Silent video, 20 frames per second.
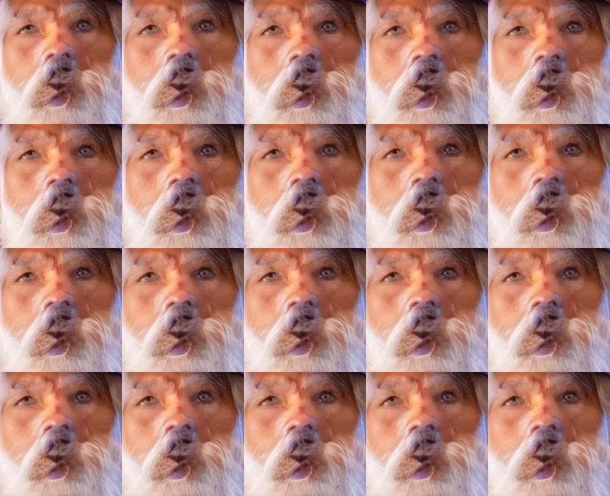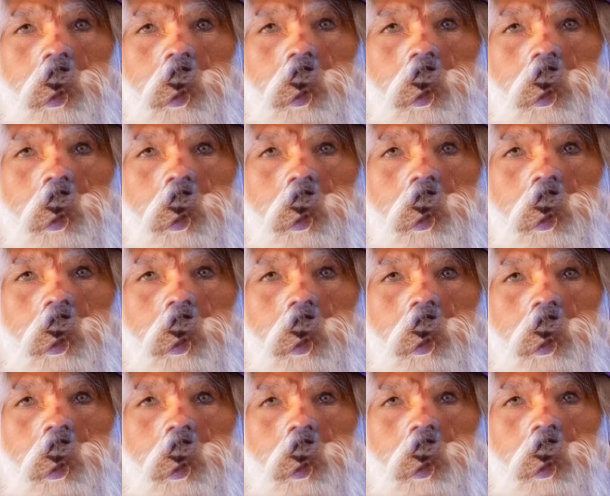
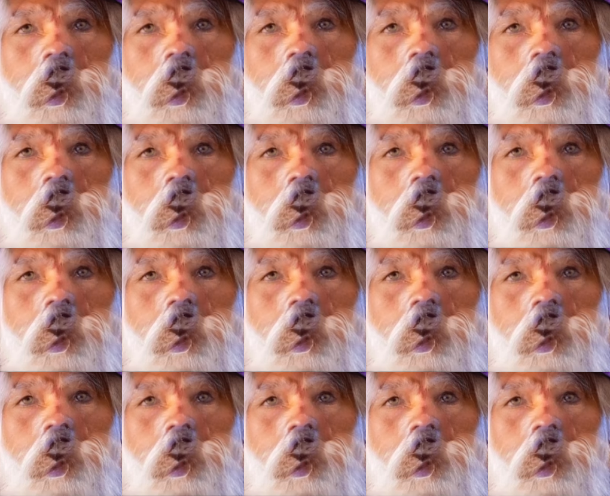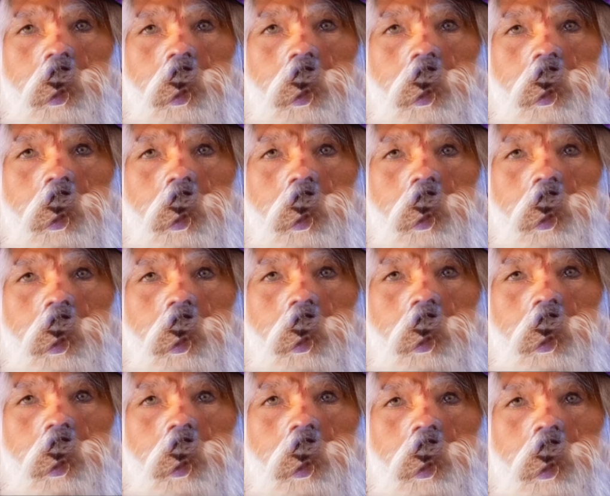
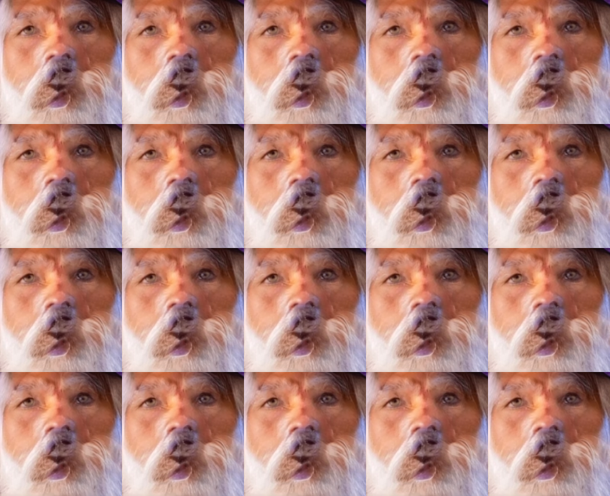This person isn't speaking.